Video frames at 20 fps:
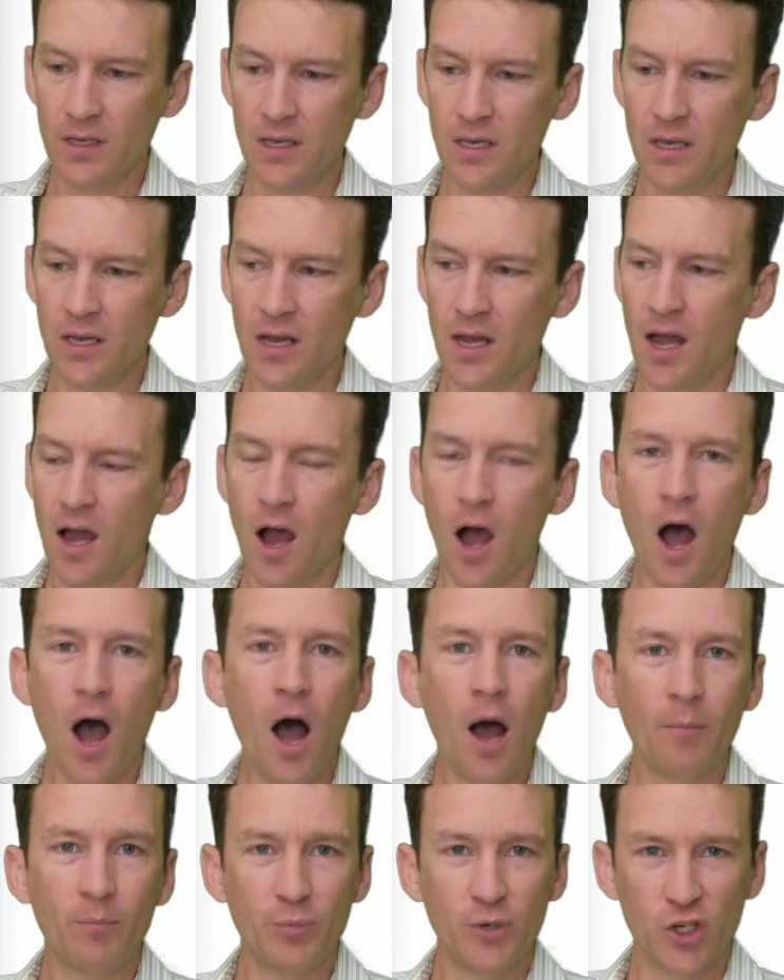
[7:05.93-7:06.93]
the
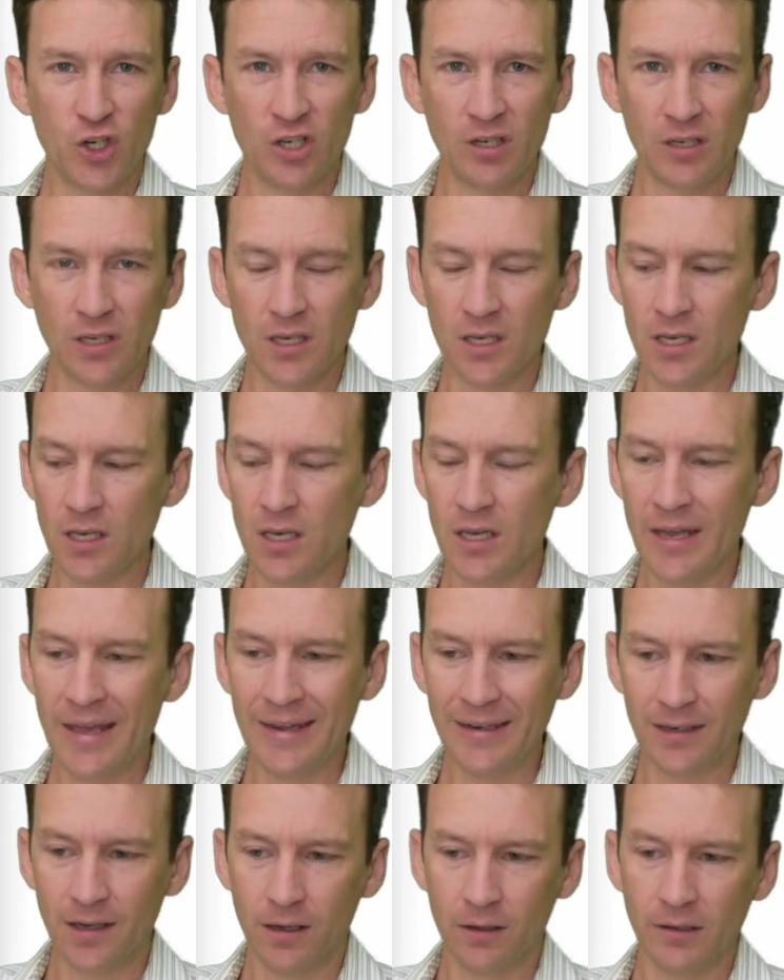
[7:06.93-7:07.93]
Option key
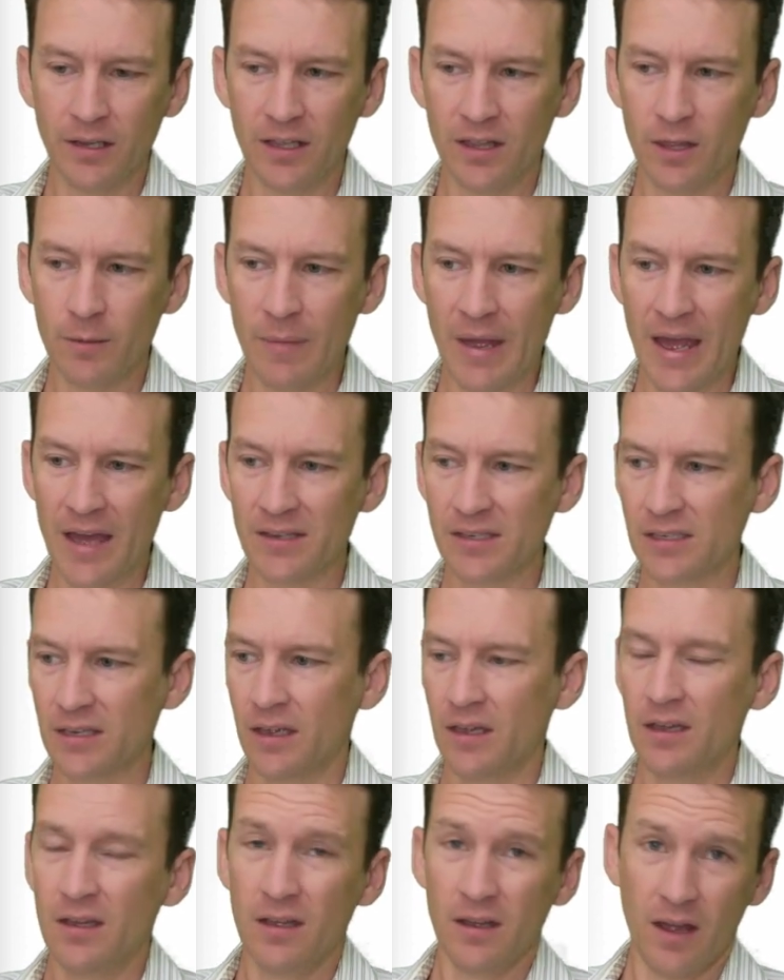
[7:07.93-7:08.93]
and click the mask
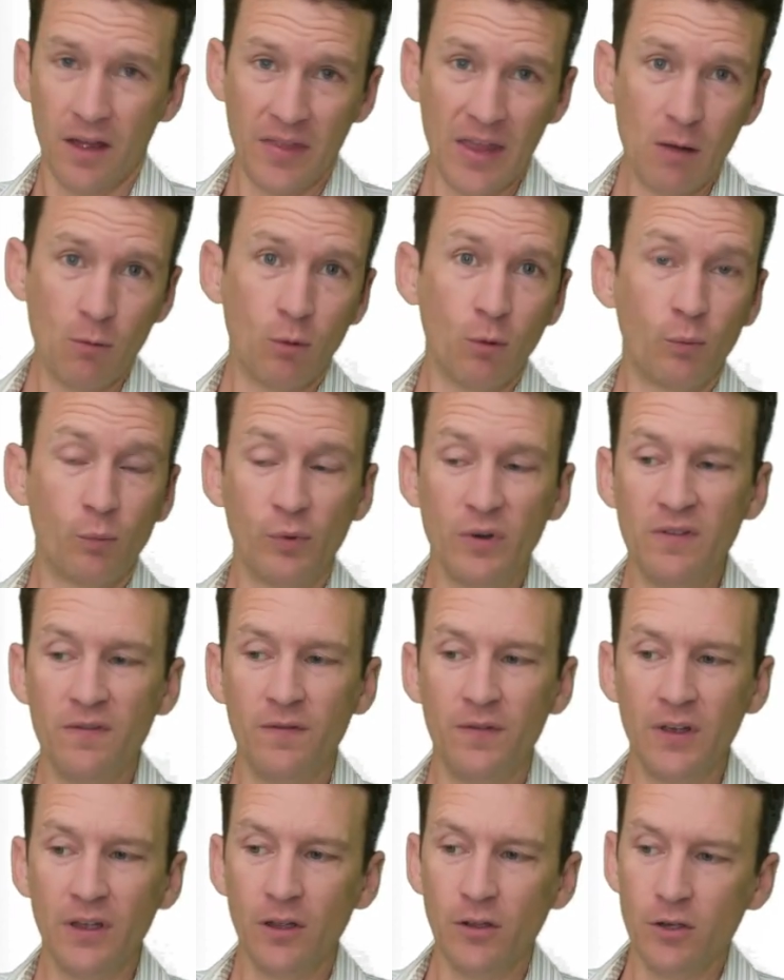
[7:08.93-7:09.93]
and that will
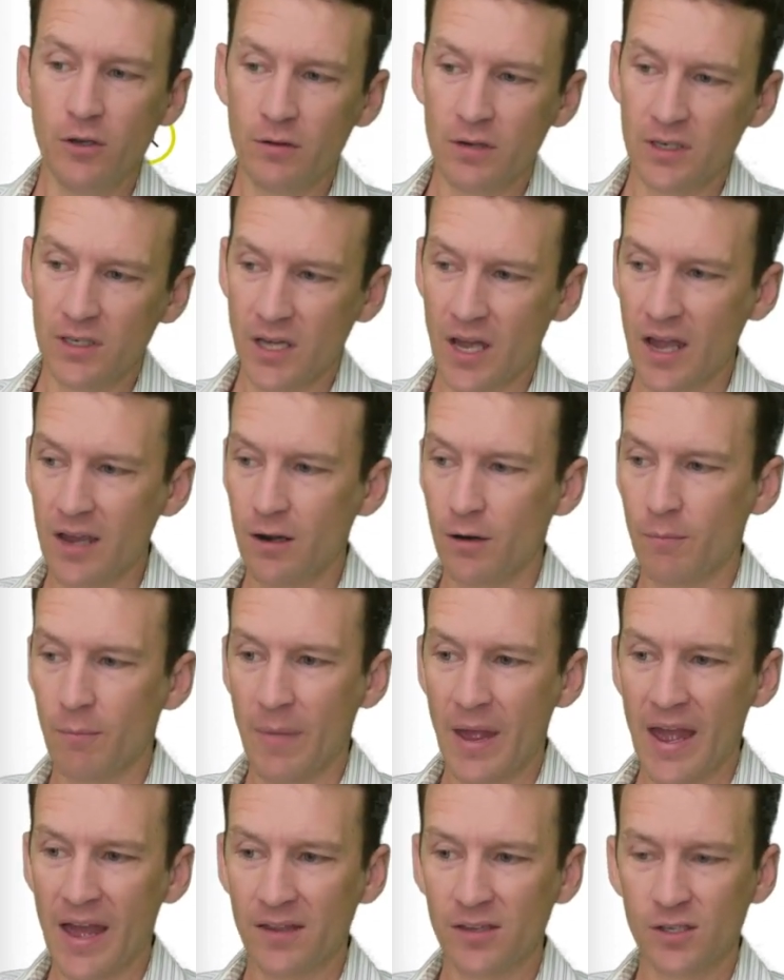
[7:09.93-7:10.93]
reveal your entire
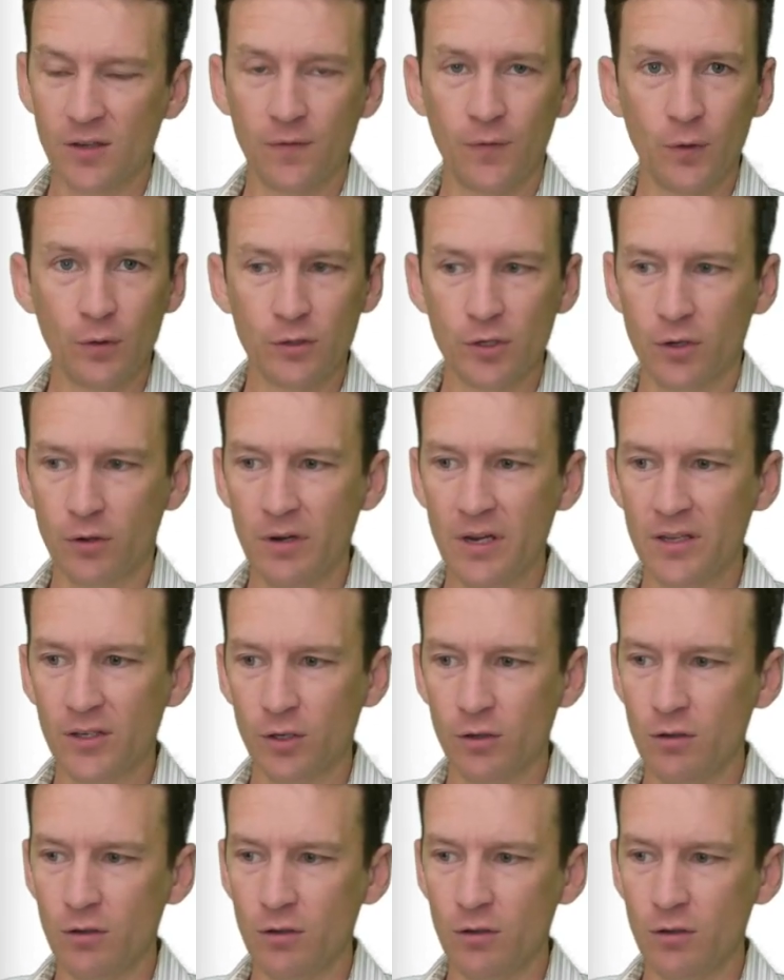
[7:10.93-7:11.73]
mask full screen.